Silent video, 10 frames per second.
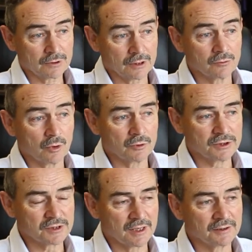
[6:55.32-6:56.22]
Okay, well, we
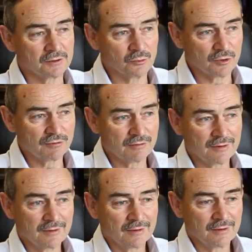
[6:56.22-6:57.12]
started with
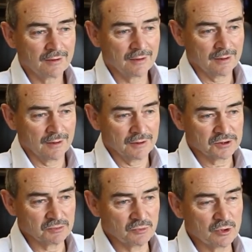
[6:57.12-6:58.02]

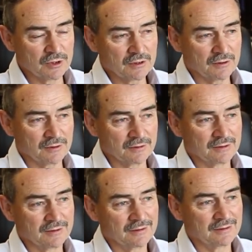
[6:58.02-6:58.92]
some work
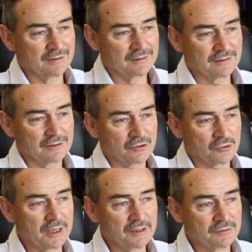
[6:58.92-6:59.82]
on
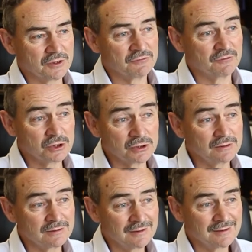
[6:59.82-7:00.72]
creating this
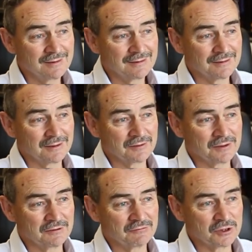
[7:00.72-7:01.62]
vision and
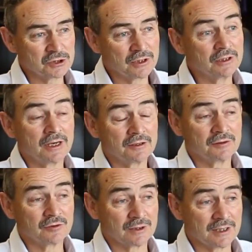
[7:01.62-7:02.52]
then fleshing it out
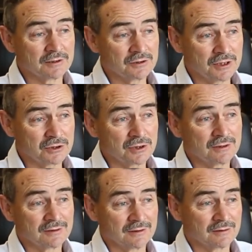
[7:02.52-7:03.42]
into an
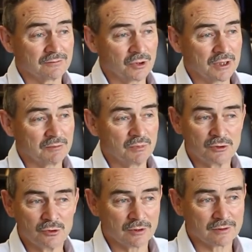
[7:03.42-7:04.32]
architecture, and we had
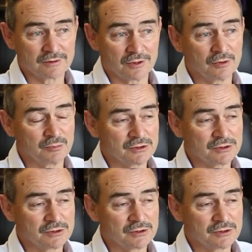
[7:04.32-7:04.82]
Bedrock to help